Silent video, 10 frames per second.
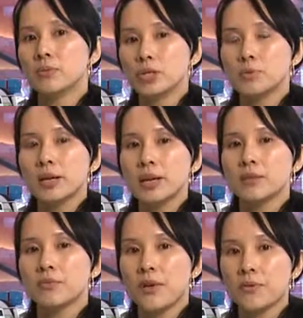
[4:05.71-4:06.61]
which make it
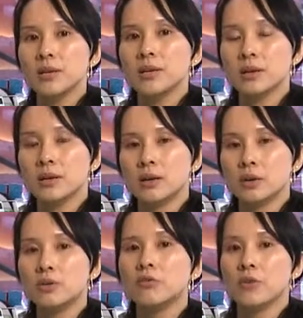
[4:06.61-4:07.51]
very
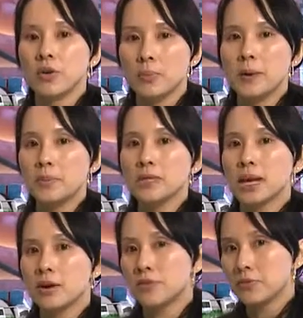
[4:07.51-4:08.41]
good for your baby's
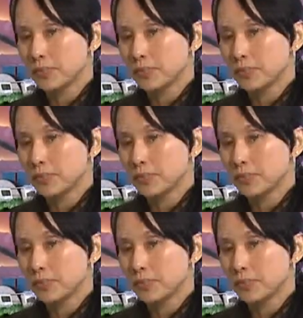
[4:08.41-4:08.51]
health.